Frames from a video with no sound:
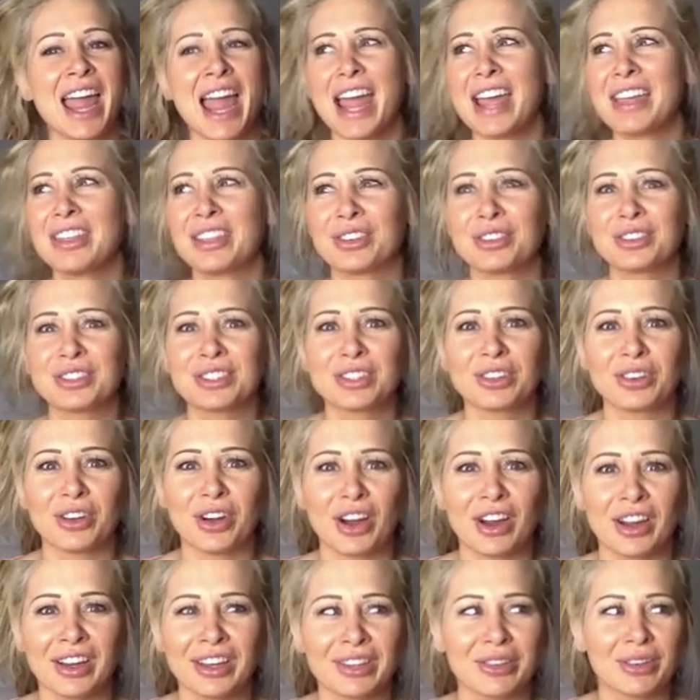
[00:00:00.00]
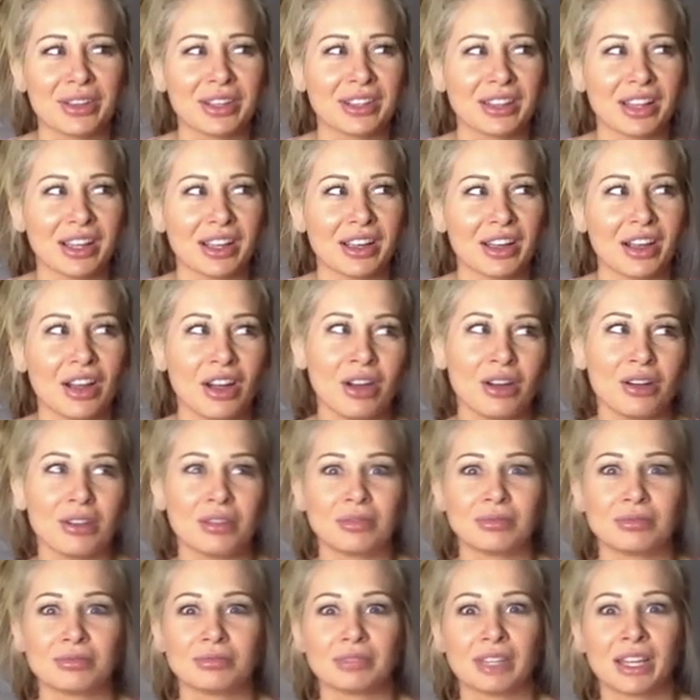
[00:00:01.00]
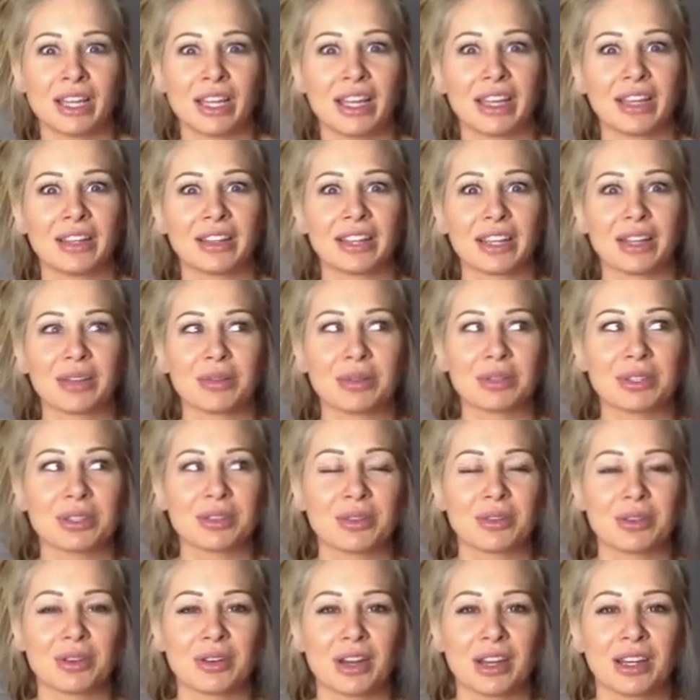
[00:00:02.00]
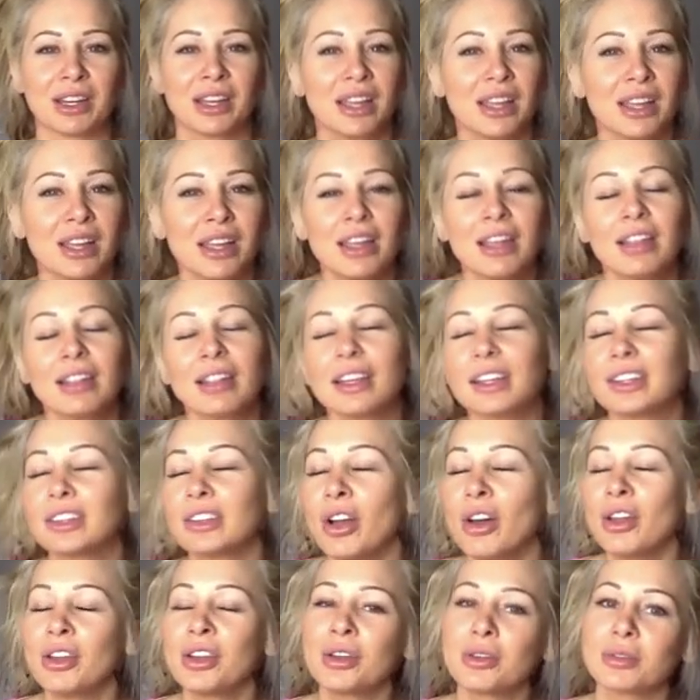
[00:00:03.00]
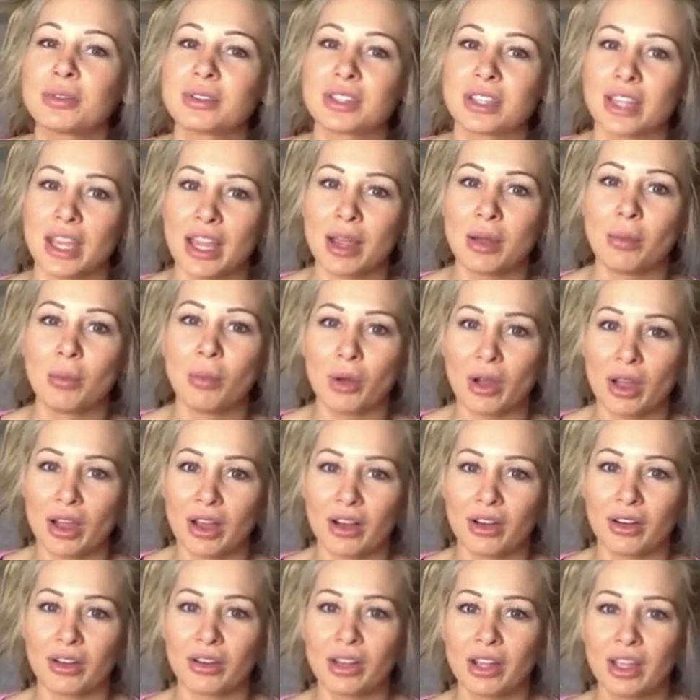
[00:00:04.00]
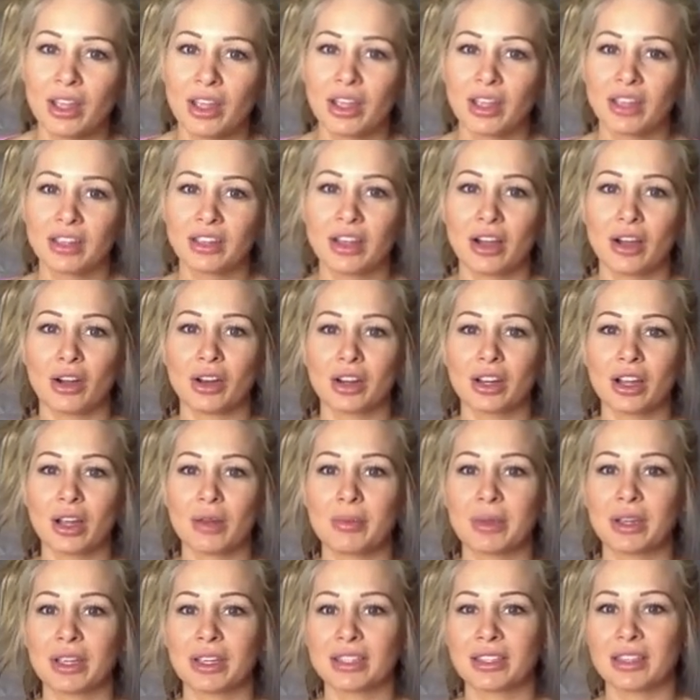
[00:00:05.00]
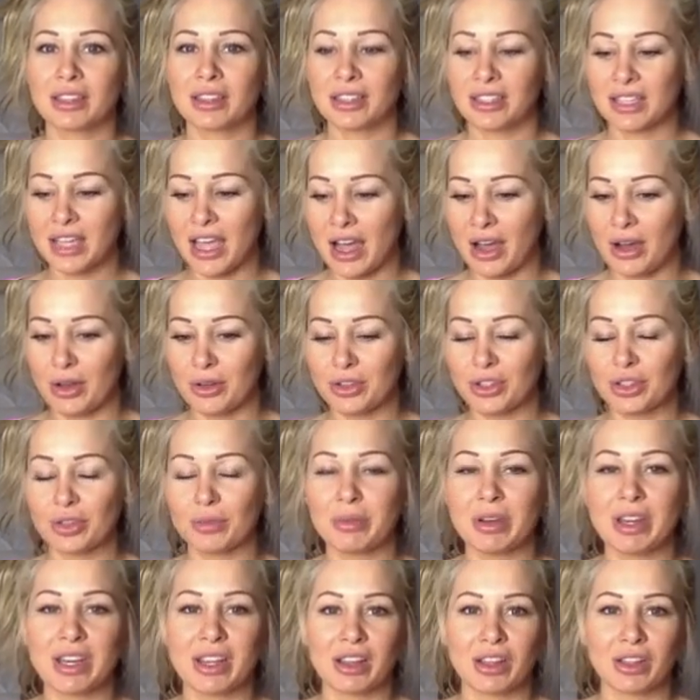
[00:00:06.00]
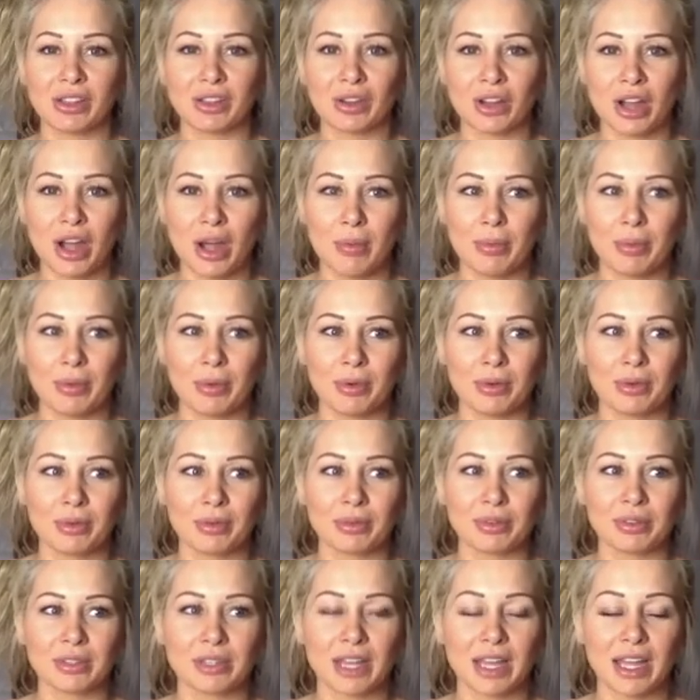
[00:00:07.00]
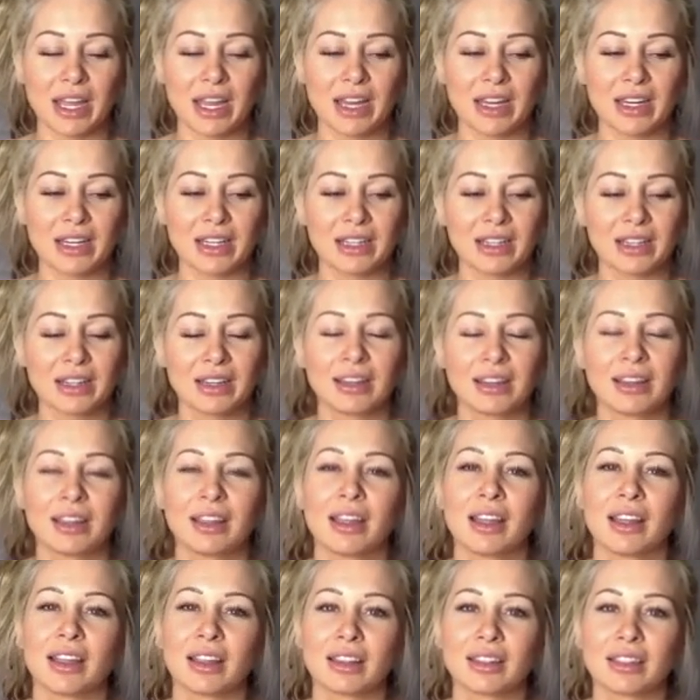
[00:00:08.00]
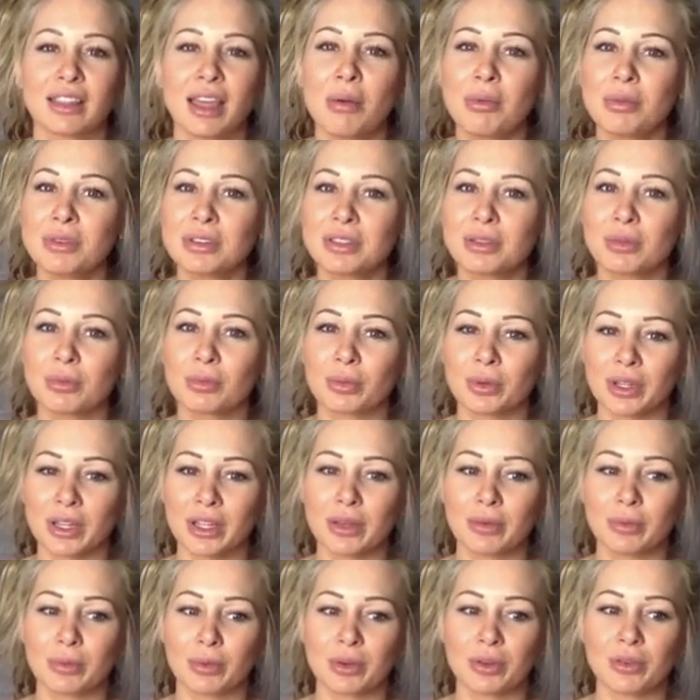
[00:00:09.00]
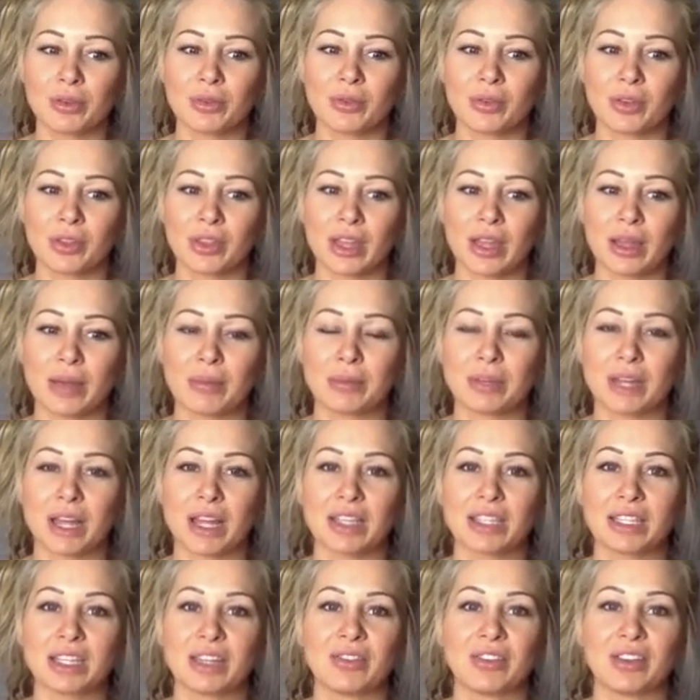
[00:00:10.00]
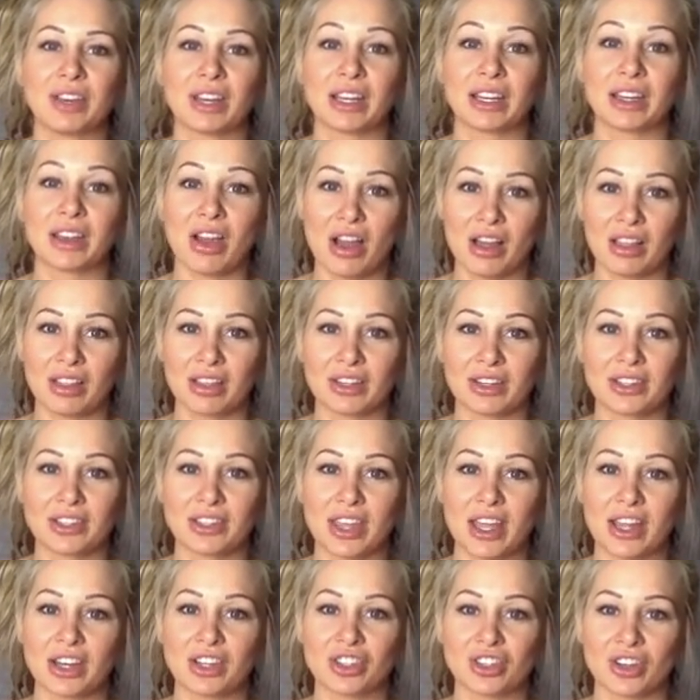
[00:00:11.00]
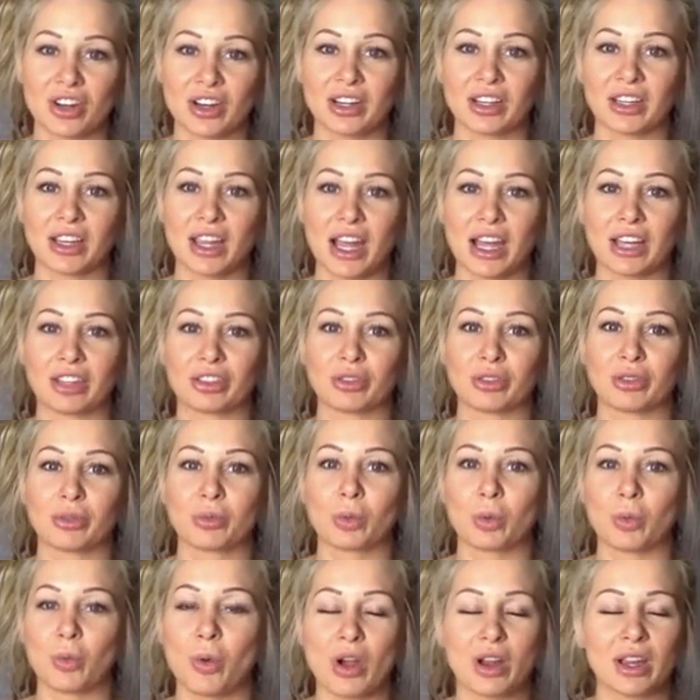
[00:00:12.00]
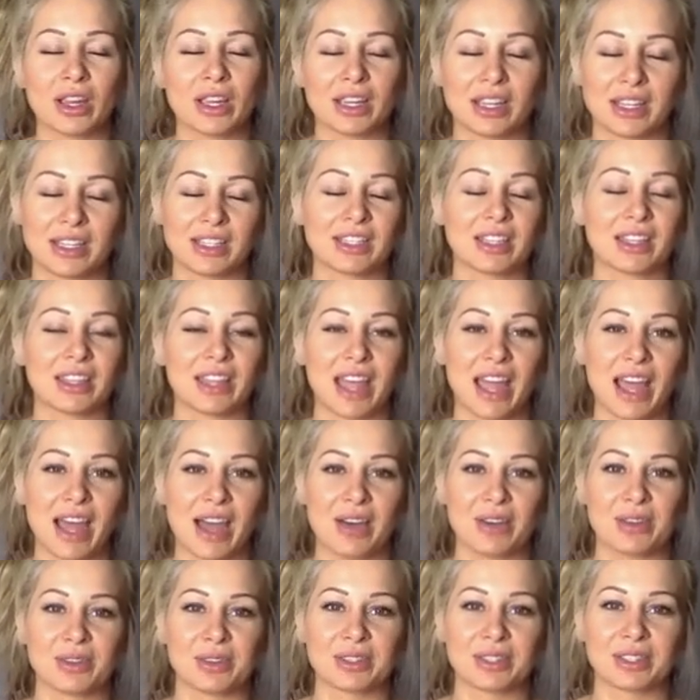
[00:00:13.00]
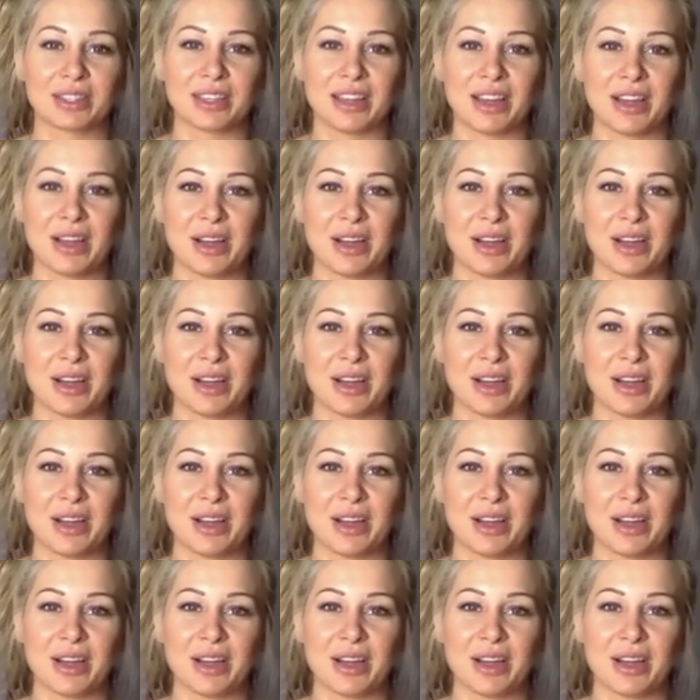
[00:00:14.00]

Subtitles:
And they're still arguing like, oh, hey, like what's going on? Like y'all know damn well y'all are coming into this house. You're meeting other couples. Like that was really rude for them not to even acknowledge that Sean and Catherine were walking into the house.